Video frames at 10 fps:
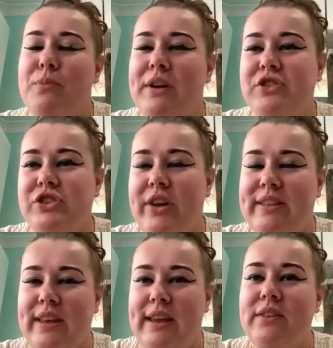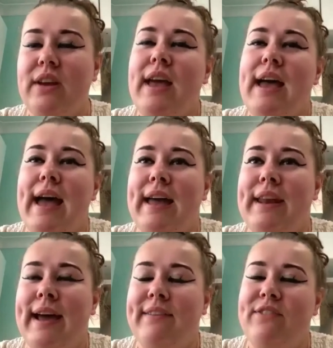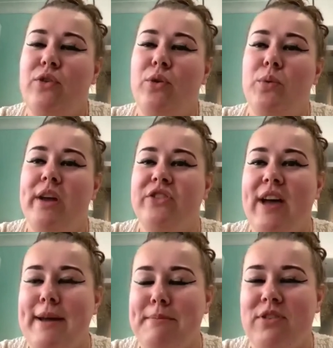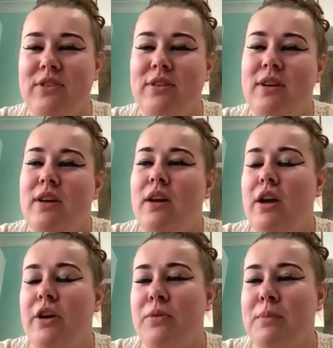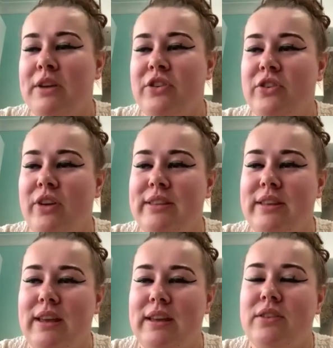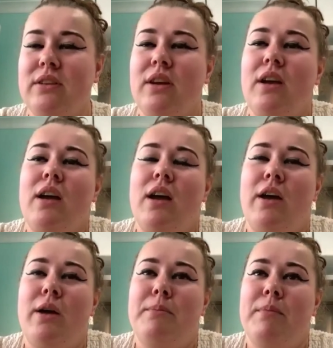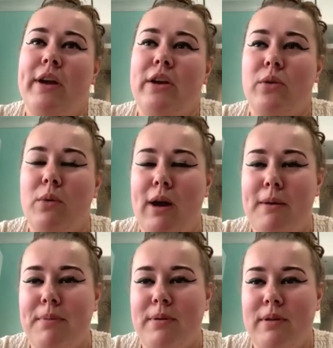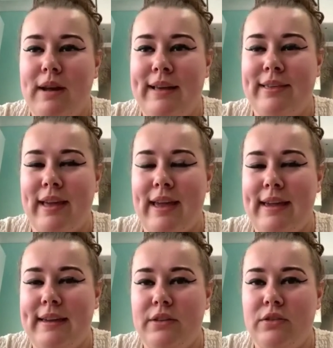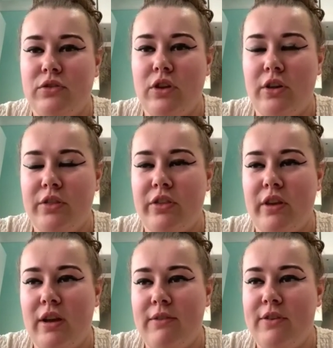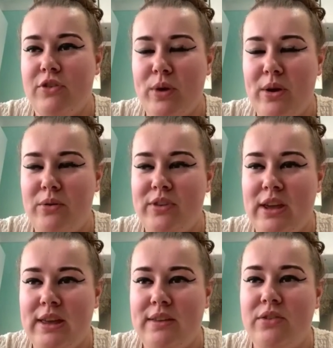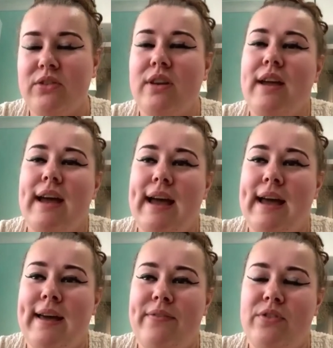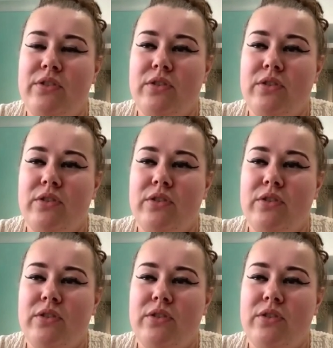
much as I did and had to adapt as much as I did. I grew up as a dancer for 12 years, and